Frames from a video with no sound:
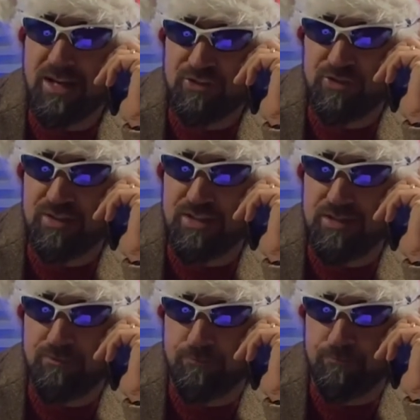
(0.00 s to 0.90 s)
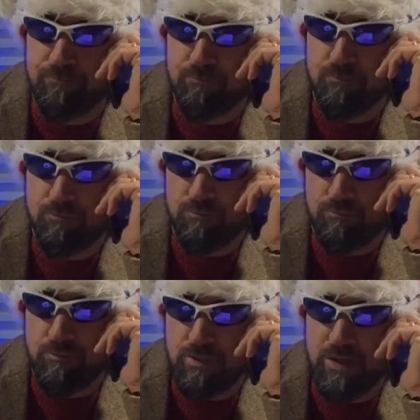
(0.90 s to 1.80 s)
I should leave
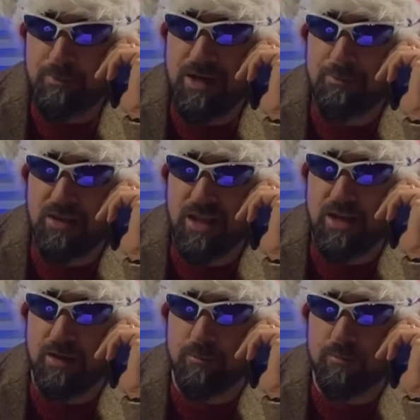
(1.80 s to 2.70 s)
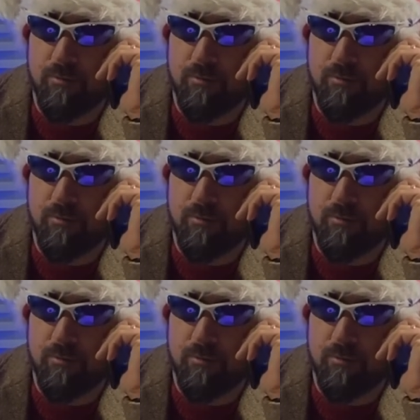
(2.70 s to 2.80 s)
him out of my lineup?